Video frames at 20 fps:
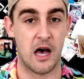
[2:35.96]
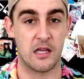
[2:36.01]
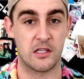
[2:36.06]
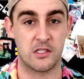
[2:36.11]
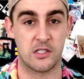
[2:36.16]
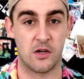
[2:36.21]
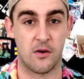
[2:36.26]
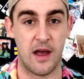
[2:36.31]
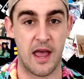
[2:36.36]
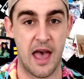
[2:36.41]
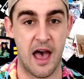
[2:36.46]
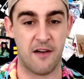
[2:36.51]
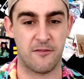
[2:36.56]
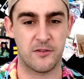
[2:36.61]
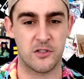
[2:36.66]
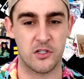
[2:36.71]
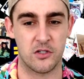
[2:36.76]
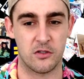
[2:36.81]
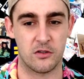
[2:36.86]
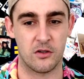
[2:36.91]
So I
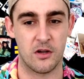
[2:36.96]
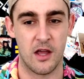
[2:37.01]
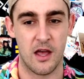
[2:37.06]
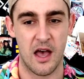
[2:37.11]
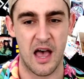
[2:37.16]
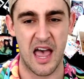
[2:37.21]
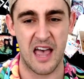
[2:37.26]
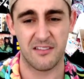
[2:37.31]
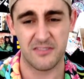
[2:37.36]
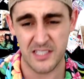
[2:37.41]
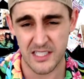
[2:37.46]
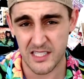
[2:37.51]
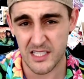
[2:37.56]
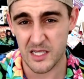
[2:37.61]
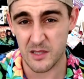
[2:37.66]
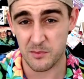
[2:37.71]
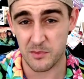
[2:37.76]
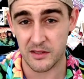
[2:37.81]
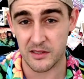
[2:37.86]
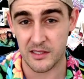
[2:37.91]
have to
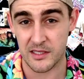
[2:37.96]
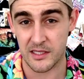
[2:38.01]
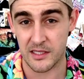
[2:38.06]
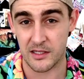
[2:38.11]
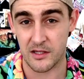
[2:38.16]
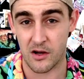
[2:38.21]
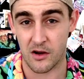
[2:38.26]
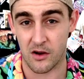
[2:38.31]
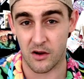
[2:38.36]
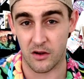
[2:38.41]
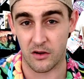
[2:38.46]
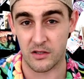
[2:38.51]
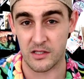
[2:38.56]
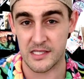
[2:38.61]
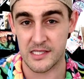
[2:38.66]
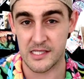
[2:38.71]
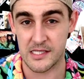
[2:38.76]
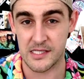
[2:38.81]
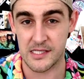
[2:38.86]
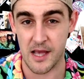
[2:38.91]
keep a lid on
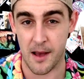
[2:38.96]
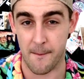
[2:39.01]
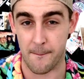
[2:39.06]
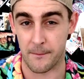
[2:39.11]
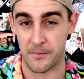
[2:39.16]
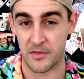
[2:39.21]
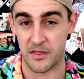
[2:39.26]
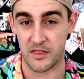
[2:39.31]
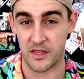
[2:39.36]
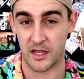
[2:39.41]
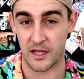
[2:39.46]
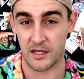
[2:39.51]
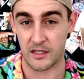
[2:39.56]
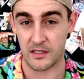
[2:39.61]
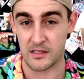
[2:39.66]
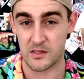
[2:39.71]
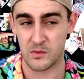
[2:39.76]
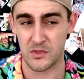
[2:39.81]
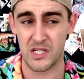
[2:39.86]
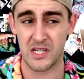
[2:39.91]
some
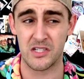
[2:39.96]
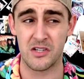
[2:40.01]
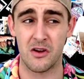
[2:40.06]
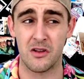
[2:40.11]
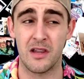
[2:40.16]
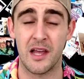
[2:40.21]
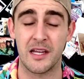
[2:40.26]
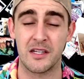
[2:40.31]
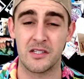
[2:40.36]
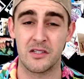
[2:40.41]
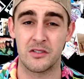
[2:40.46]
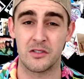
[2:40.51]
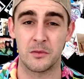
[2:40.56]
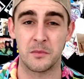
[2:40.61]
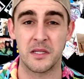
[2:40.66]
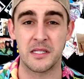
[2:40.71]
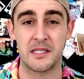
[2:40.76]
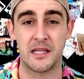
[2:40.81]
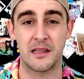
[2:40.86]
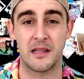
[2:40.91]
things, which I don't like to do
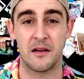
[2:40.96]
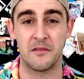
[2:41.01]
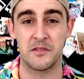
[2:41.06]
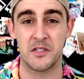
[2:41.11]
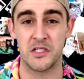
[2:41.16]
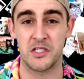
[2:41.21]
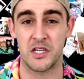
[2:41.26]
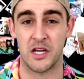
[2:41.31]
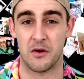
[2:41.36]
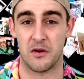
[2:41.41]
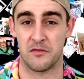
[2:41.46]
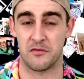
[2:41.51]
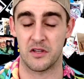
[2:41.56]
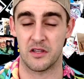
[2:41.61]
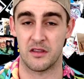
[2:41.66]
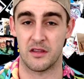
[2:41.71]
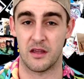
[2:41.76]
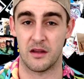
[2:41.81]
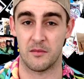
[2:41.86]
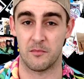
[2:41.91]
because I love to share
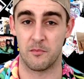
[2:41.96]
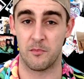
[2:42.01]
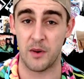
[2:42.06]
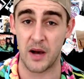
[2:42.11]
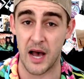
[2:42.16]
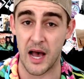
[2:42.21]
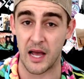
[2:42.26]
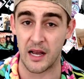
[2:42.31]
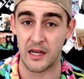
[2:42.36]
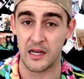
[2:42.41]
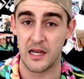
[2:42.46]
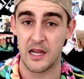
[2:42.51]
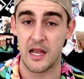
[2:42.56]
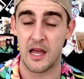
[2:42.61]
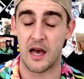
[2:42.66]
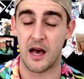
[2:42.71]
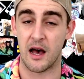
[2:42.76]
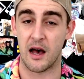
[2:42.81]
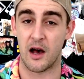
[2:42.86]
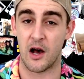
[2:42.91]
everything. But
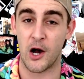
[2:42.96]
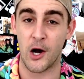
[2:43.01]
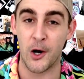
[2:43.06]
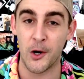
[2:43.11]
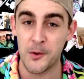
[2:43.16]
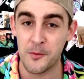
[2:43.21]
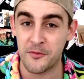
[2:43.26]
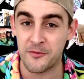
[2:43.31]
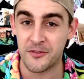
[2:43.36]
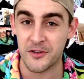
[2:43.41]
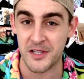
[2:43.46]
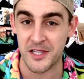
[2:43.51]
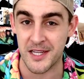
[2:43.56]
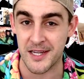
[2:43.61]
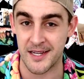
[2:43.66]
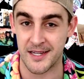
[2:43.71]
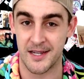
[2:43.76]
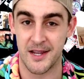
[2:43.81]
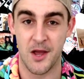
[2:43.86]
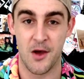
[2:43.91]

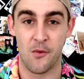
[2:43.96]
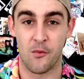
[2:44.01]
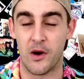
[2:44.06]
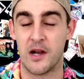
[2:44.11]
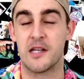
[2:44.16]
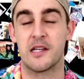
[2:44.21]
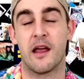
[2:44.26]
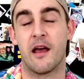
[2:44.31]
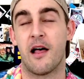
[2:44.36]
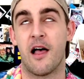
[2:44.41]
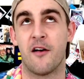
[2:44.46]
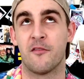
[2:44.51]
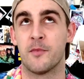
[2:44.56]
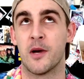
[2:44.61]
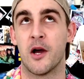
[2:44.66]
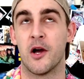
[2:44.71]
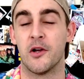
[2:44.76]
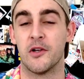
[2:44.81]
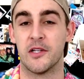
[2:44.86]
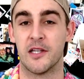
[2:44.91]
hopefully one day I'll have
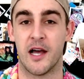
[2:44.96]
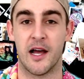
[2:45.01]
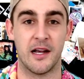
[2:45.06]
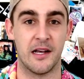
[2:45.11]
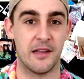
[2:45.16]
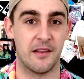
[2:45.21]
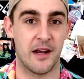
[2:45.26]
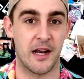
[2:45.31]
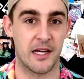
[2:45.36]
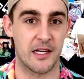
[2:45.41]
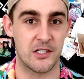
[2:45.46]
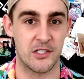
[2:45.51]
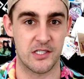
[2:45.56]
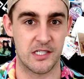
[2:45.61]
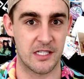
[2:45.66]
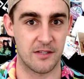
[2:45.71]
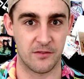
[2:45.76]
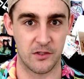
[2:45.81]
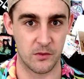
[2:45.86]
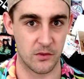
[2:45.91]
my own line and then I can
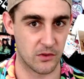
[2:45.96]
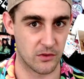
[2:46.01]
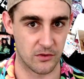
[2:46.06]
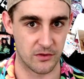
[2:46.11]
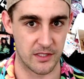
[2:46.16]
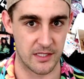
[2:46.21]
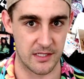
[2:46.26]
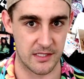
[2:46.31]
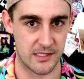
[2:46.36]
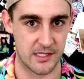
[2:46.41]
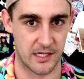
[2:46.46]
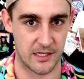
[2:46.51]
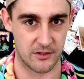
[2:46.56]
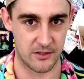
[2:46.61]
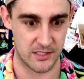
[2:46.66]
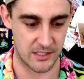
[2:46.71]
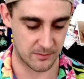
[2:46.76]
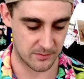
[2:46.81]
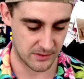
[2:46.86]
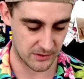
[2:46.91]
just give you all the insider
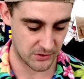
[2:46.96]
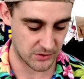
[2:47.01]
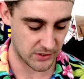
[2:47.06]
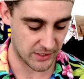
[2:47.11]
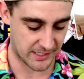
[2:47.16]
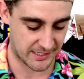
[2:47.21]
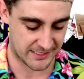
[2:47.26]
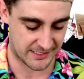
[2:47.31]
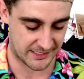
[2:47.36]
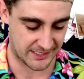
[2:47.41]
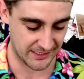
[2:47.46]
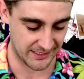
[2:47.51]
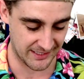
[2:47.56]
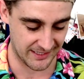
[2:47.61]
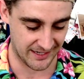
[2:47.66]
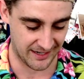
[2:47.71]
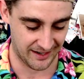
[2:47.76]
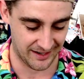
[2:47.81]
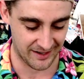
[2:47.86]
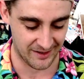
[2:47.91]
tips and tricks.
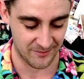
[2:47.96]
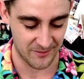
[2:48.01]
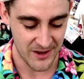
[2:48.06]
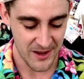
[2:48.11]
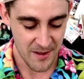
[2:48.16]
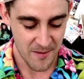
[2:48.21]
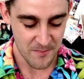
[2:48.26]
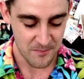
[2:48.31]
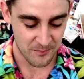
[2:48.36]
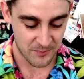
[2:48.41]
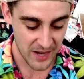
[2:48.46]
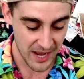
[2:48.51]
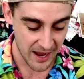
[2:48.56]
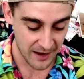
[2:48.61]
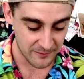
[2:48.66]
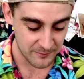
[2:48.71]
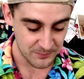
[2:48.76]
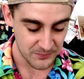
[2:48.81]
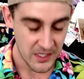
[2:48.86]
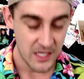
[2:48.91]
But
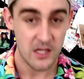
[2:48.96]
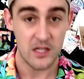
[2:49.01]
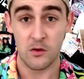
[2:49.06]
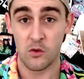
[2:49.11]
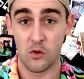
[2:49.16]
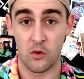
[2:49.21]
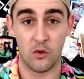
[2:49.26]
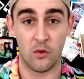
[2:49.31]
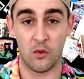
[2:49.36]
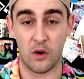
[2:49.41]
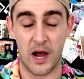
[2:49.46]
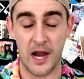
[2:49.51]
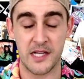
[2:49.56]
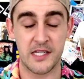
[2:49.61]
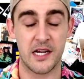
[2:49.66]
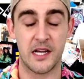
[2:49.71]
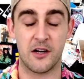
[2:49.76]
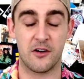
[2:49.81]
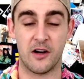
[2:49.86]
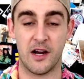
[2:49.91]
I
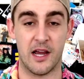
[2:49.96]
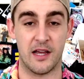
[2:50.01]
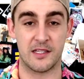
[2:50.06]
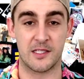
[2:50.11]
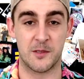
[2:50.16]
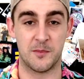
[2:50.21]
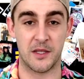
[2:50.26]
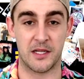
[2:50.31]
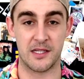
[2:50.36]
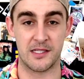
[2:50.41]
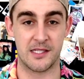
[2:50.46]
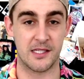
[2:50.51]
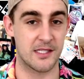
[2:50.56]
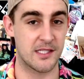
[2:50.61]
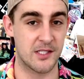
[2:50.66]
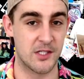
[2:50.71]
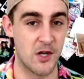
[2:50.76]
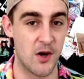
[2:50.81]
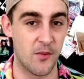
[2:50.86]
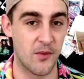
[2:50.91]
digress because this
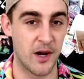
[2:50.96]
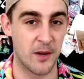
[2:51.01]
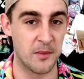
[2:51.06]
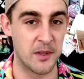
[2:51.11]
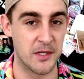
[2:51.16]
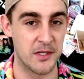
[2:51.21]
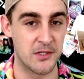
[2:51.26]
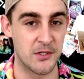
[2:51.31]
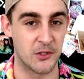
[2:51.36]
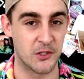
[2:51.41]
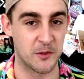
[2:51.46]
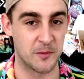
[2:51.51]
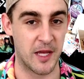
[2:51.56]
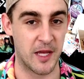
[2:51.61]
is not what I'm here to talk